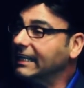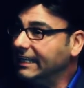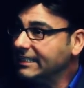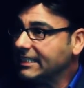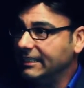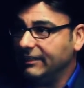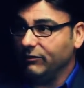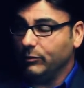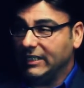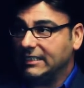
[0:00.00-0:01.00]
This could
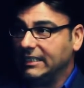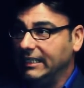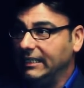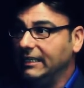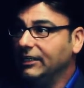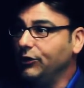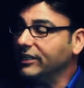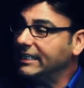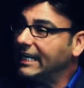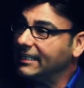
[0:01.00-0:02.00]
even be seen, you
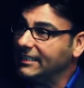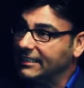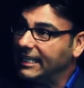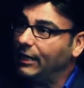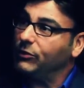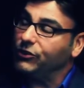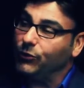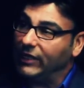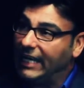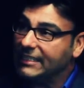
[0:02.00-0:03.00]
could take this example
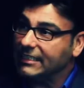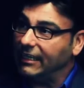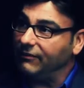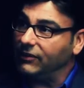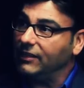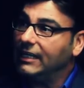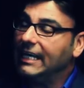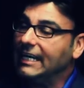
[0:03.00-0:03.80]
to a next level